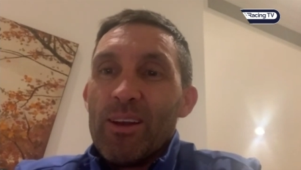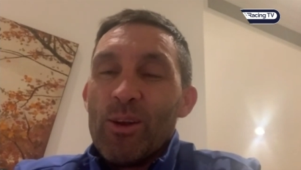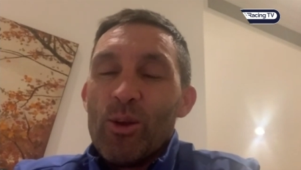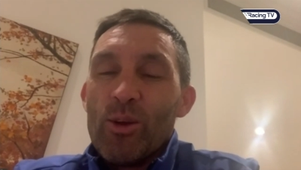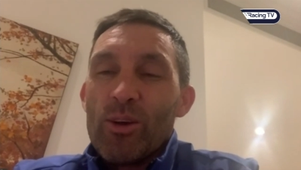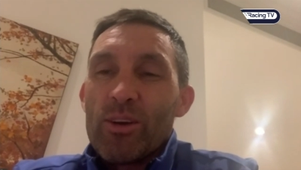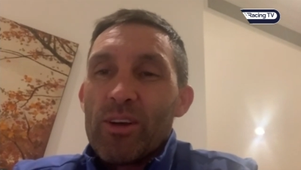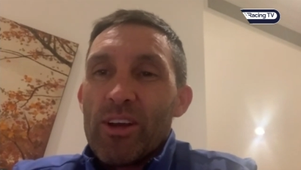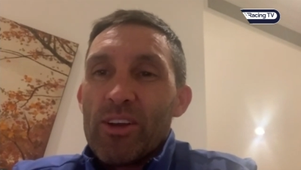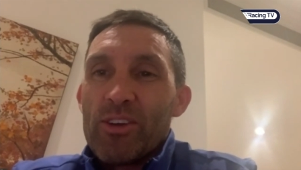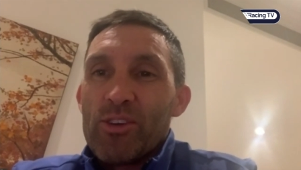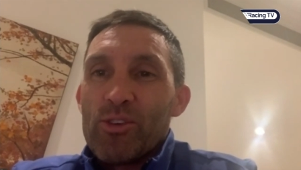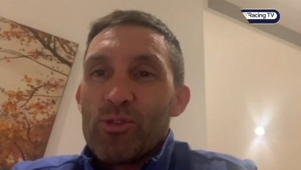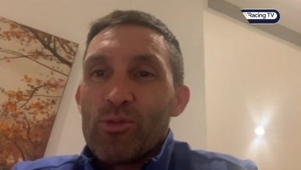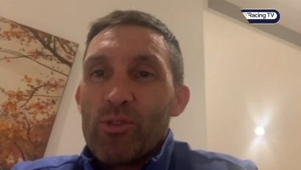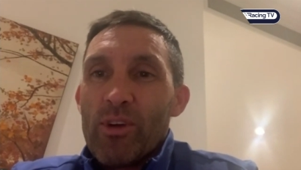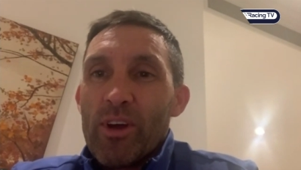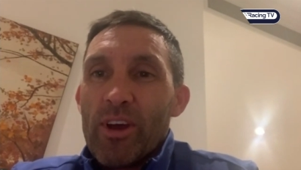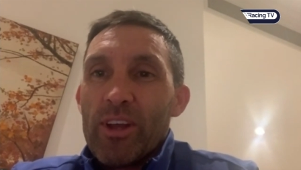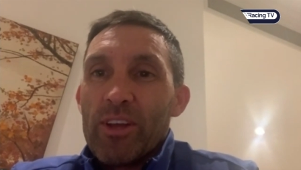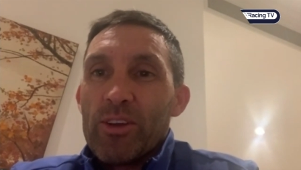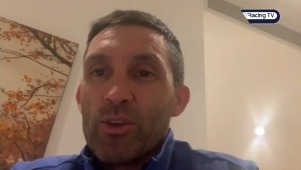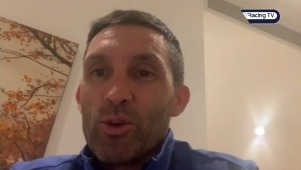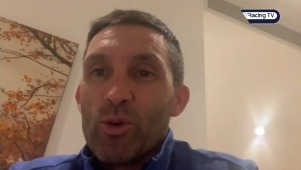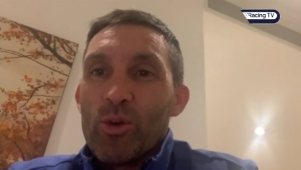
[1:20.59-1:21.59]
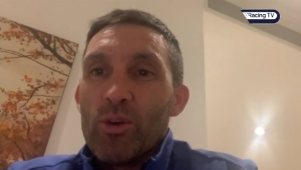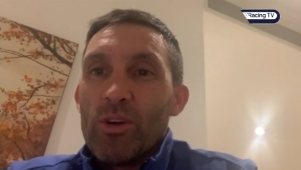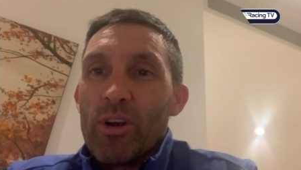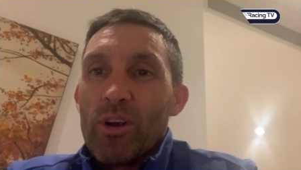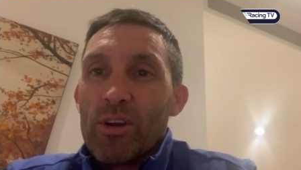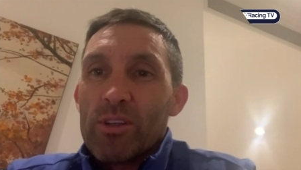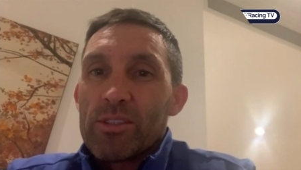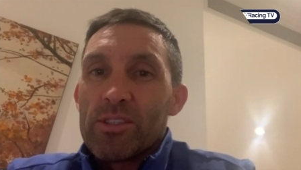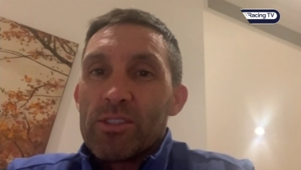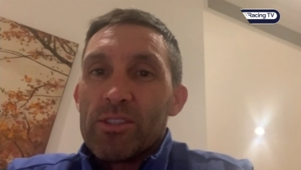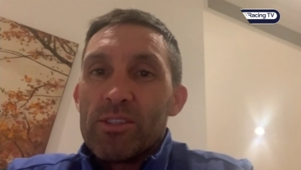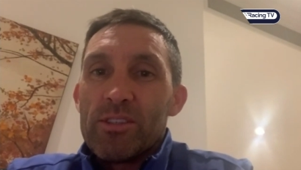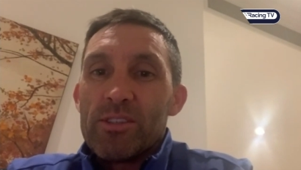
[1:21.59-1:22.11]
look, I just ride good
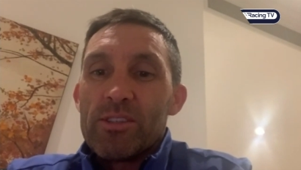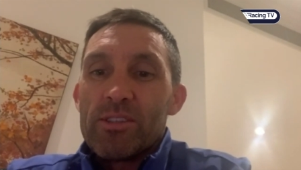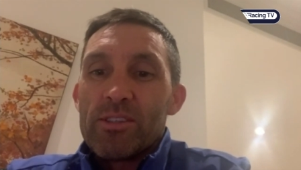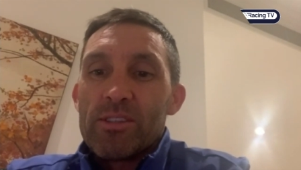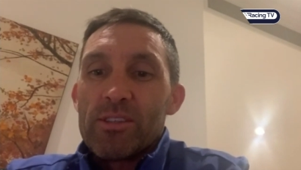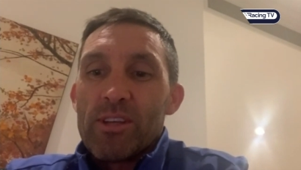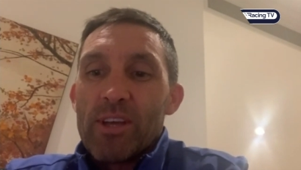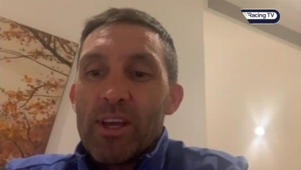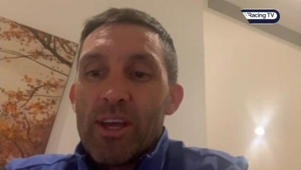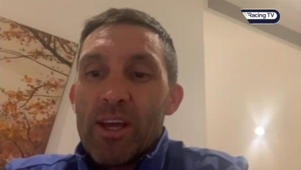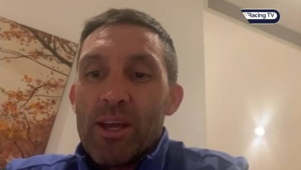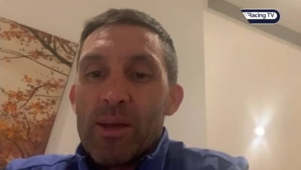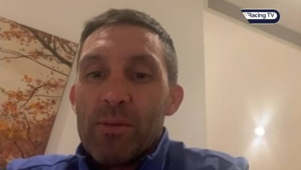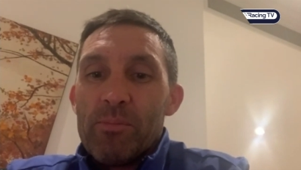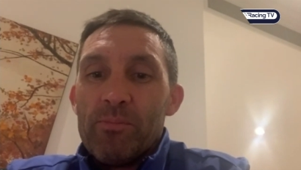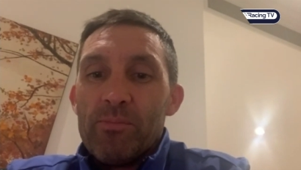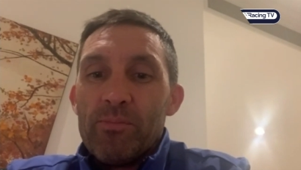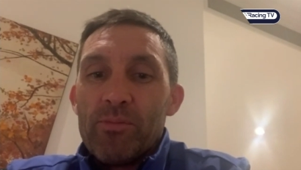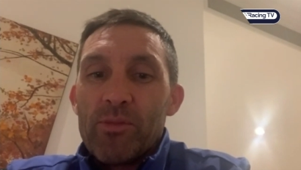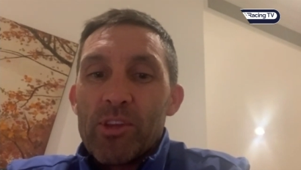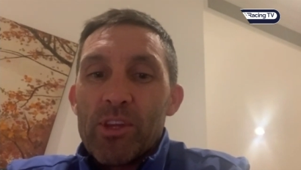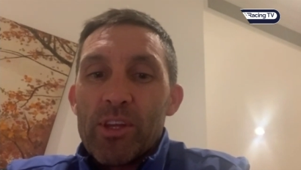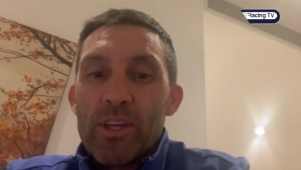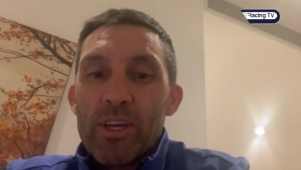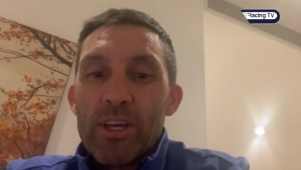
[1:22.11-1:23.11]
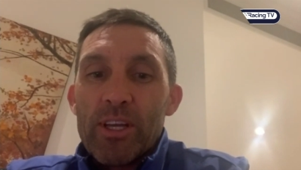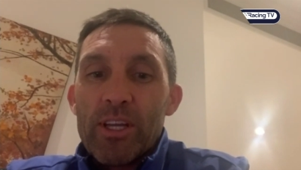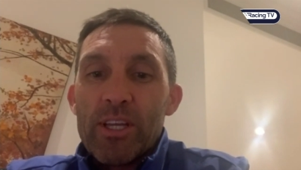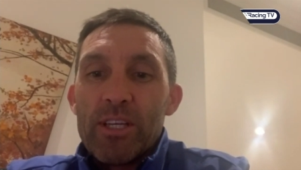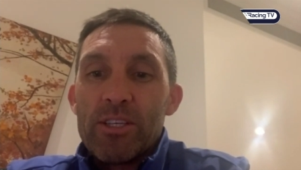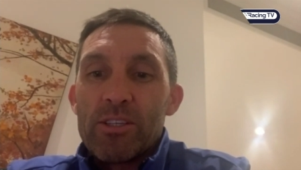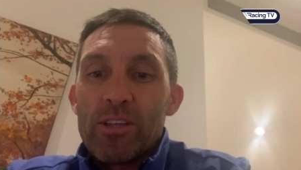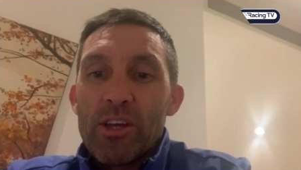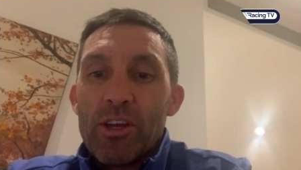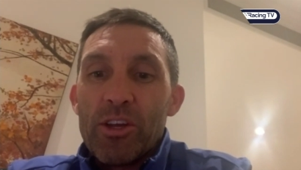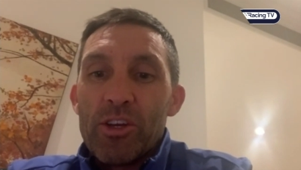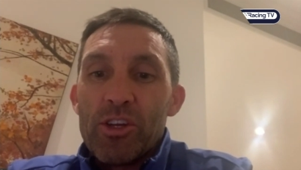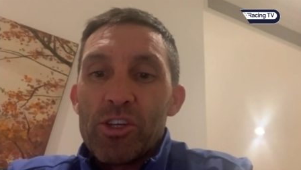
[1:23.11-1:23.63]
horses um, that
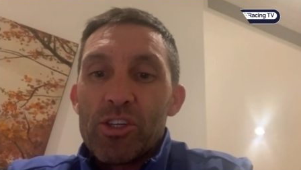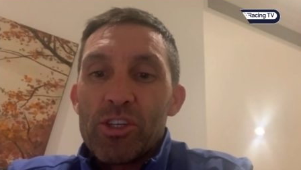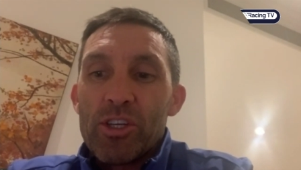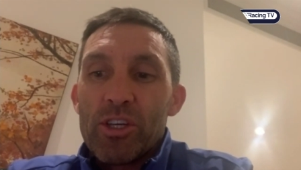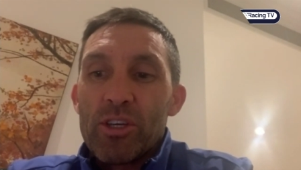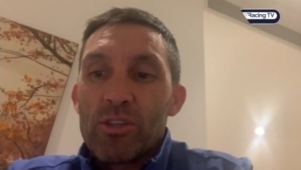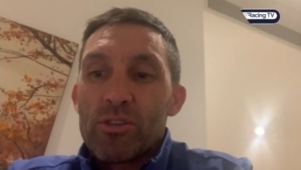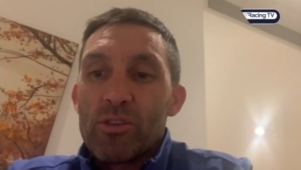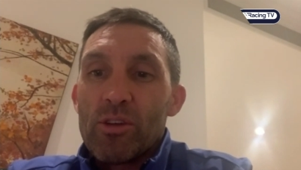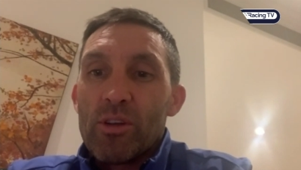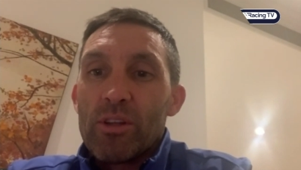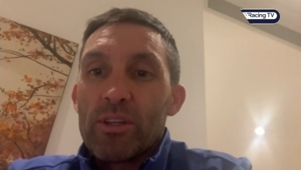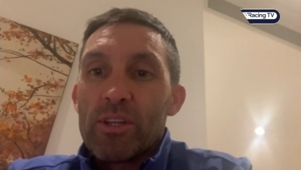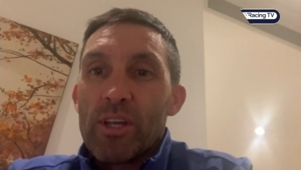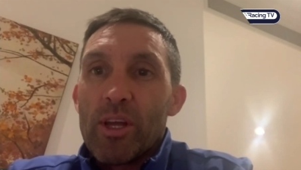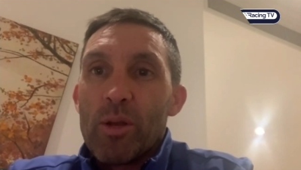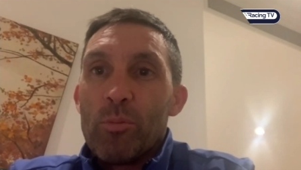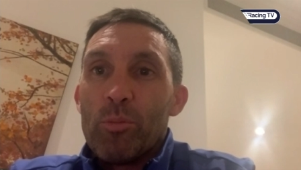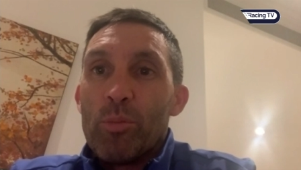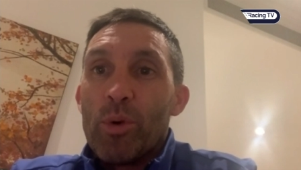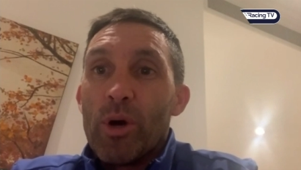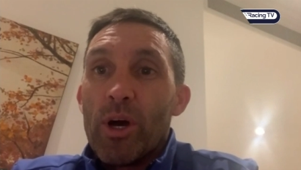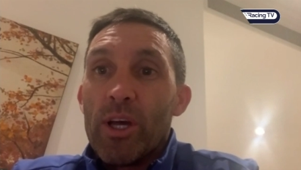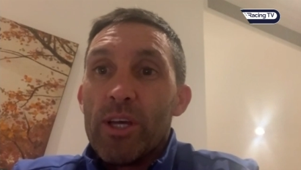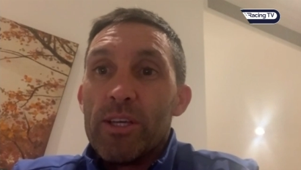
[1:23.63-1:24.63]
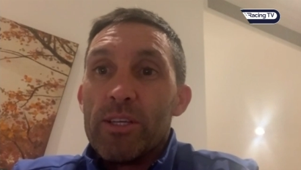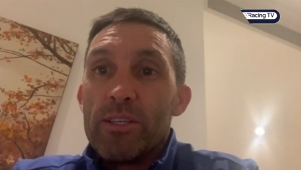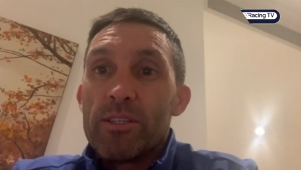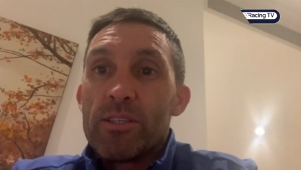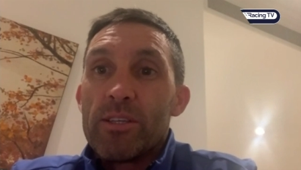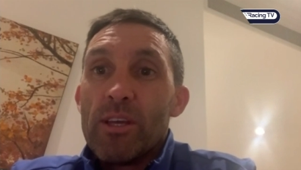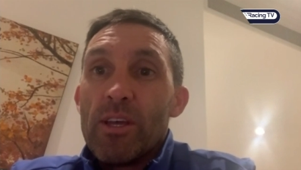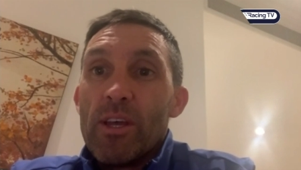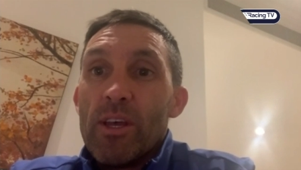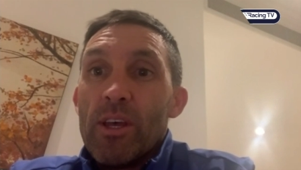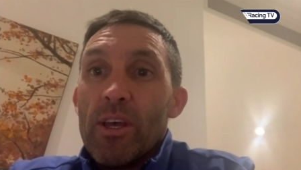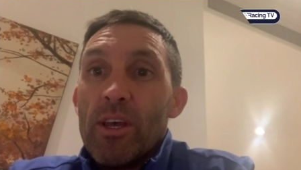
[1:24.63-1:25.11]
His Highness Sheikh Sultan buys